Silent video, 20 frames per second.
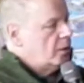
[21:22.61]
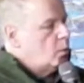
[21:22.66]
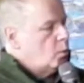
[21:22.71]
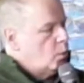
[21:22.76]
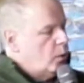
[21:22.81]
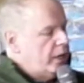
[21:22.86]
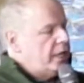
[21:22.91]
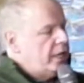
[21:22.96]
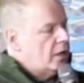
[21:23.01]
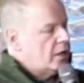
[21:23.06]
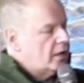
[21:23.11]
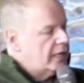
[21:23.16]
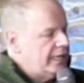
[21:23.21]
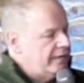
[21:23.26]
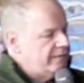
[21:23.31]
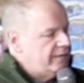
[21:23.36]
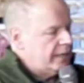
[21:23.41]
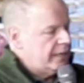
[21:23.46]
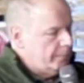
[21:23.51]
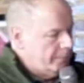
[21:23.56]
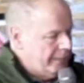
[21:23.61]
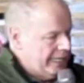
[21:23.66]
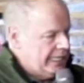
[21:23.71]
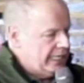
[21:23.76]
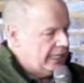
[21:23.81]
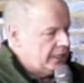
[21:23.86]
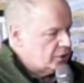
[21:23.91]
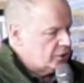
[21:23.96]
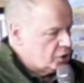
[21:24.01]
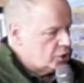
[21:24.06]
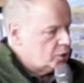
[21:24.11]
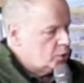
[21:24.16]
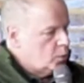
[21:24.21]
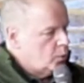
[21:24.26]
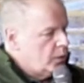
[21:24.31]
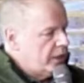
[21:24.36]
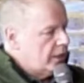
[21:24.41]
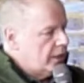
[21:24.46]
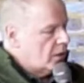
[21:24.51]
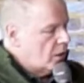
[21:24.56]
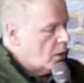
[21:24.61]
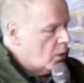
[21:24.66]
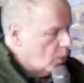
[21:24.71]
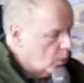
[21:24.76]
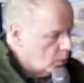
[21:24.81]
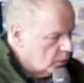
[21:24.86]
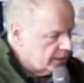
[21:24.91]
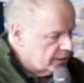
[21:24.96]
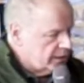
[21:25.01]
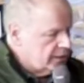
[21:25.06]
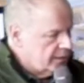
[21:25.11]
We are giving meaning to, we are holding